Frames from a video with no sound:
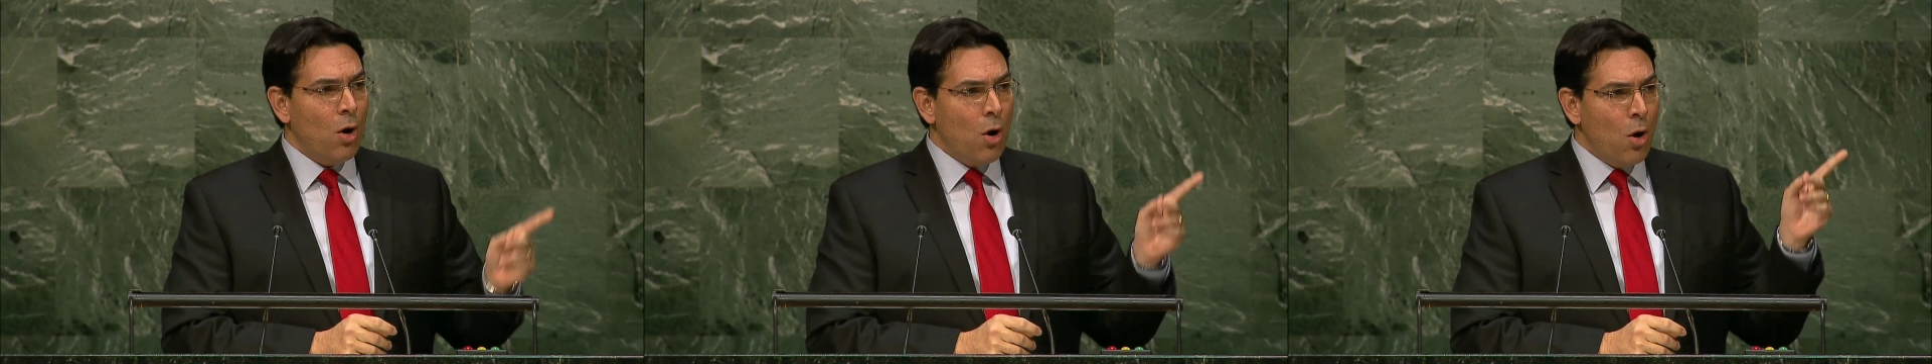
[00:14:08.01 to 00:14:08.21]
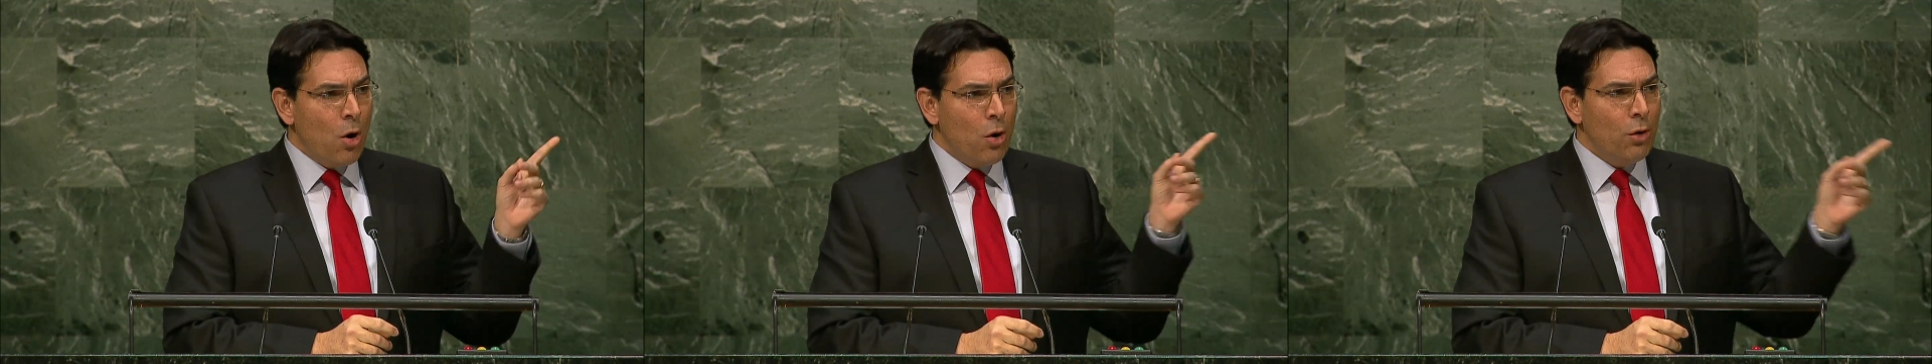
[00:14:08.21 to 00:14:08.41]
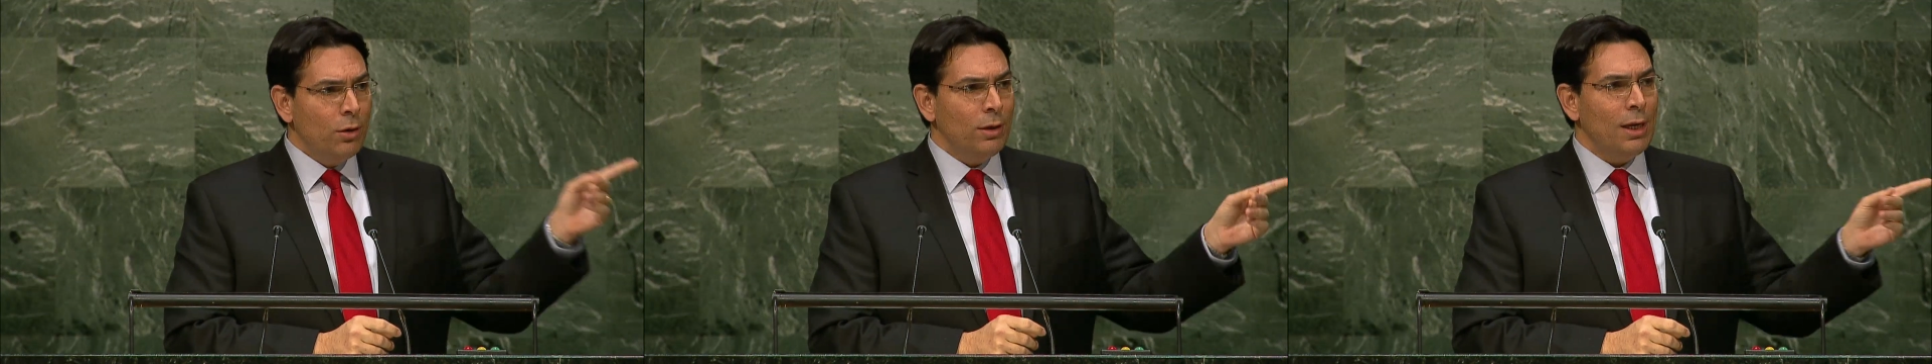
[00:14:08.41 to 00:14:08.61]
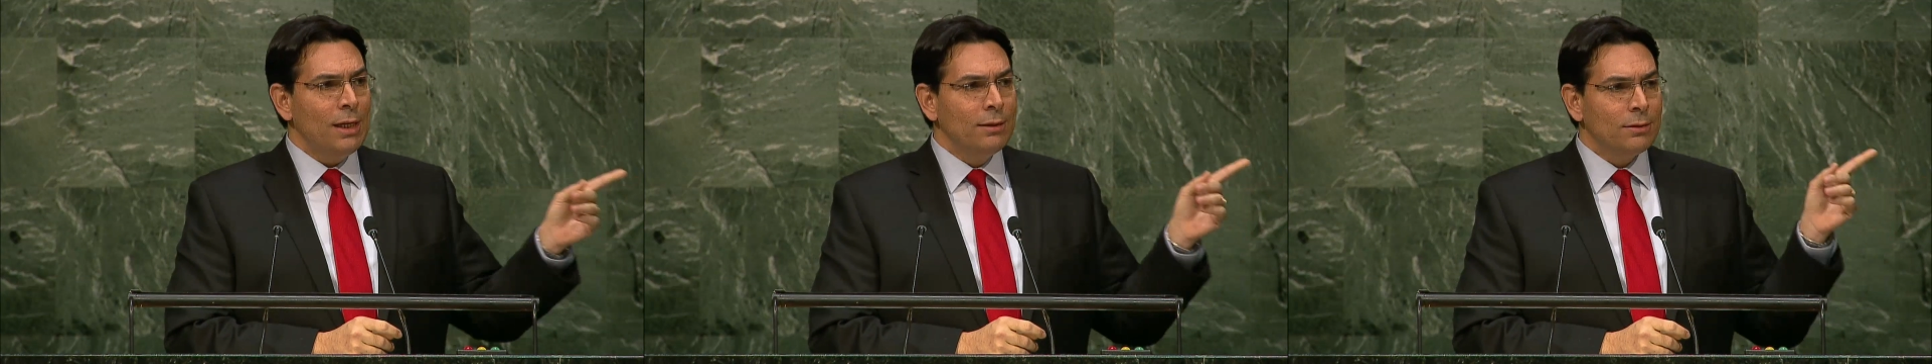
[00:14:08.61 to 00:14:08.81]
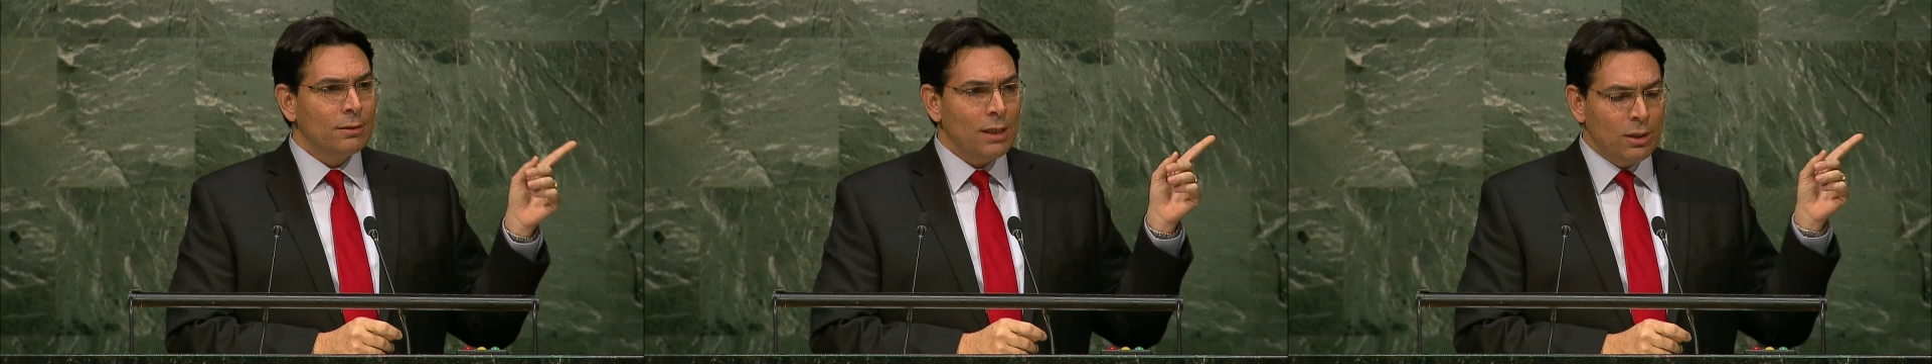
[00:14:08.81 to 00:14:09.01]
own
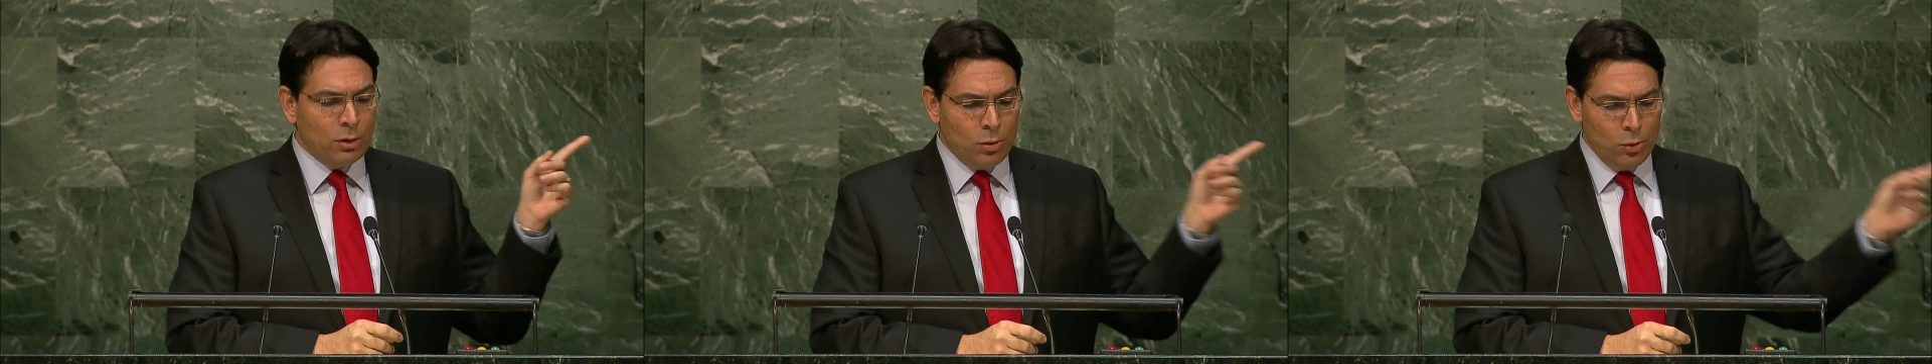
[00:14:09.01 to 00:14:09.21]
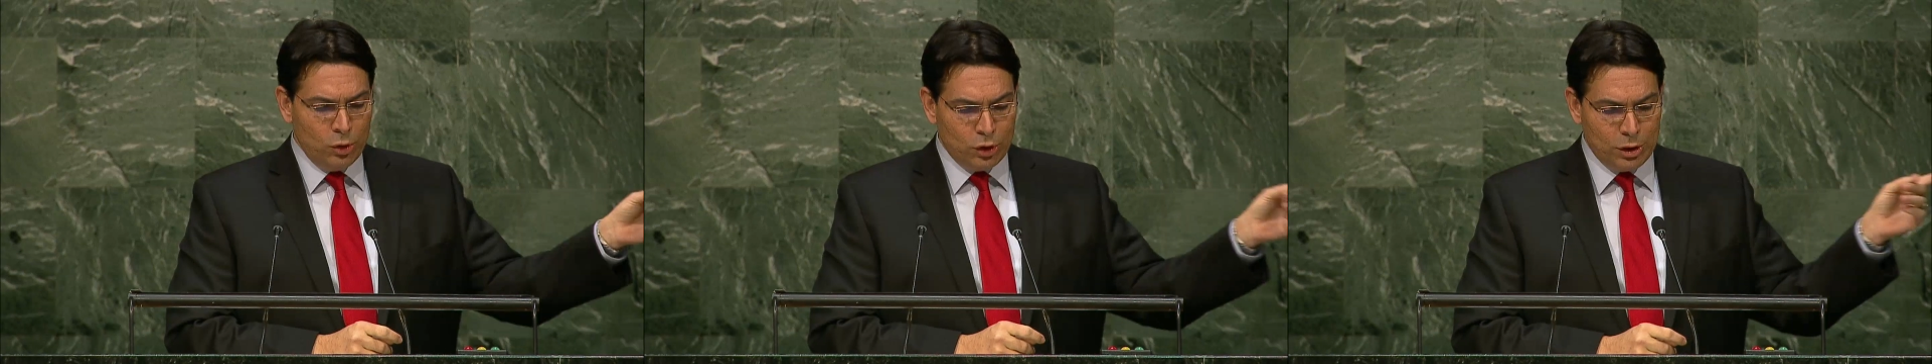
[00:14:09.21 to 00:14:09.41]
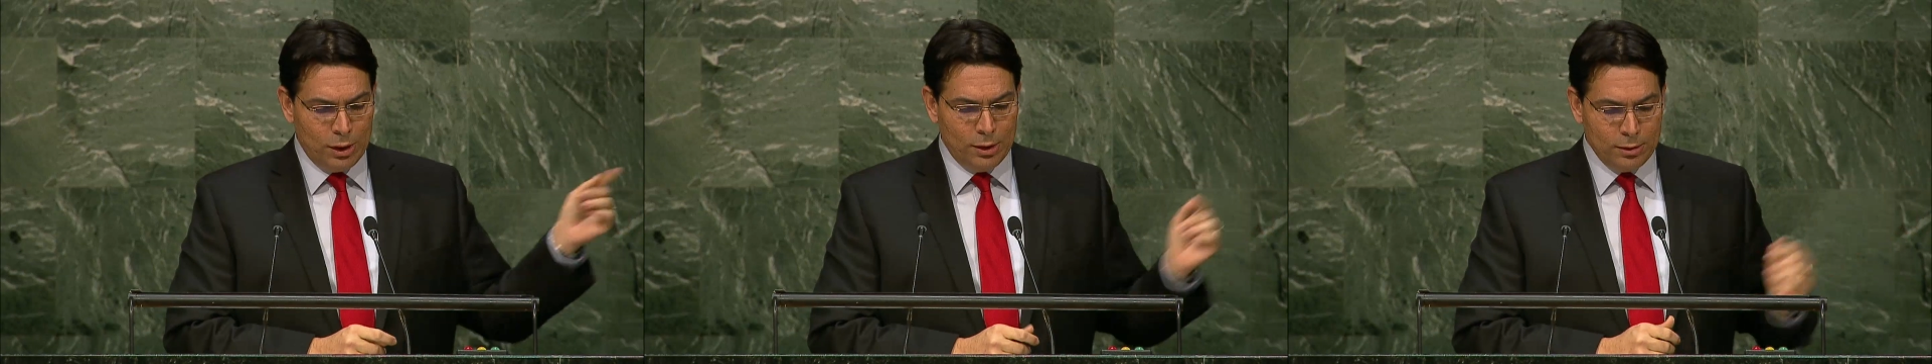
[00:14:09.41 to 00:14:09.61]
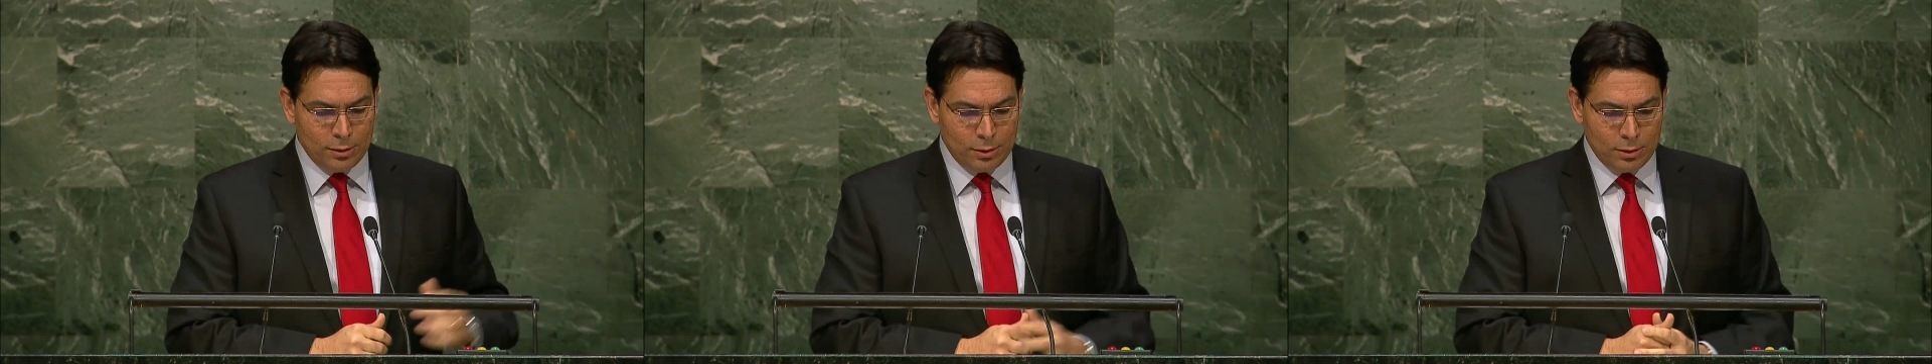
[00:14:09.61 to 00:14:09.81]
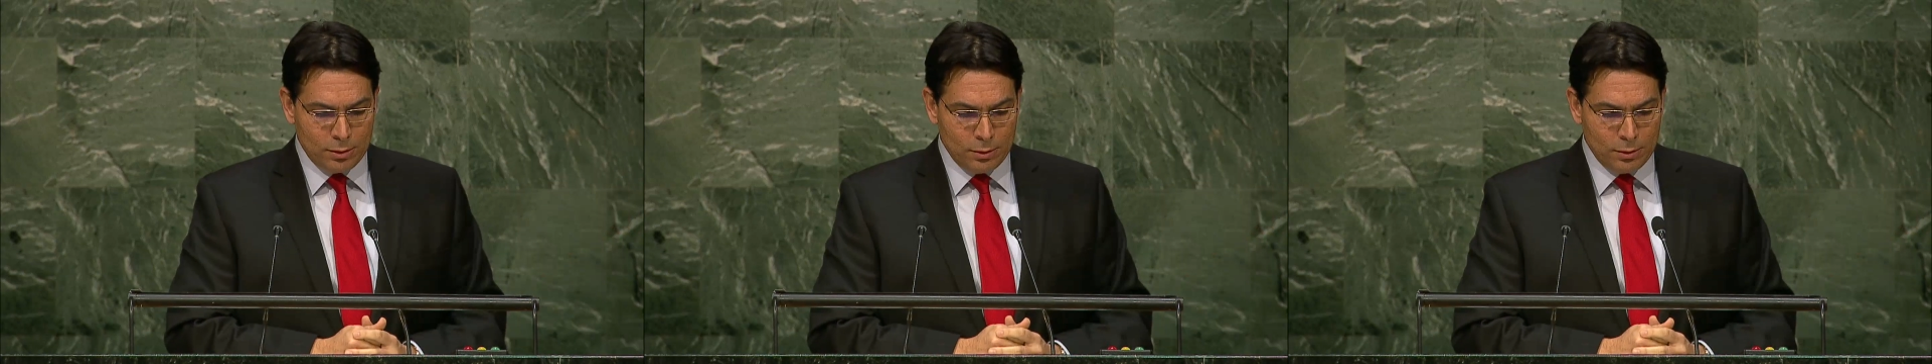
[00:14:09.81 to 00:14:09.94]
institutions